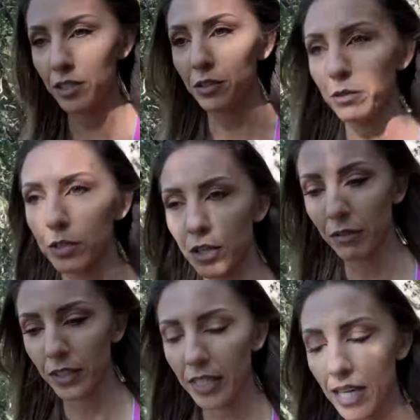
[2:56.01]
to start
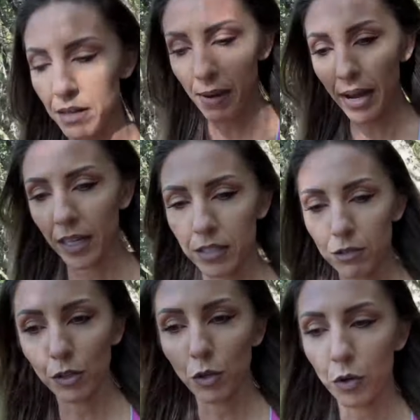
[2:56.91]
really getting back into
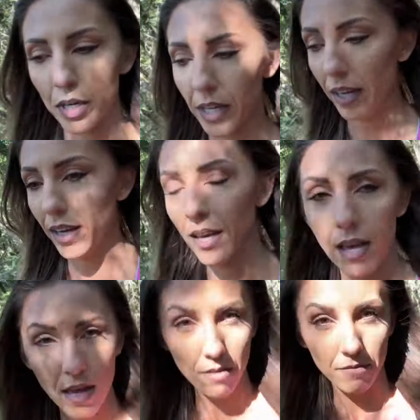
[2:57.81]
recording
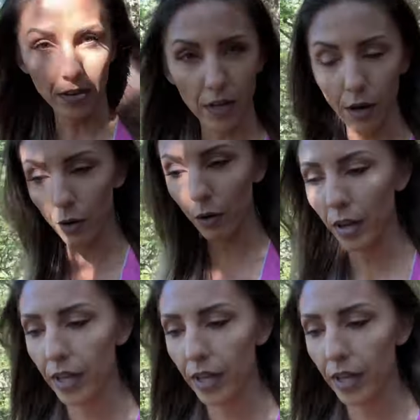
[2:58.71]
video,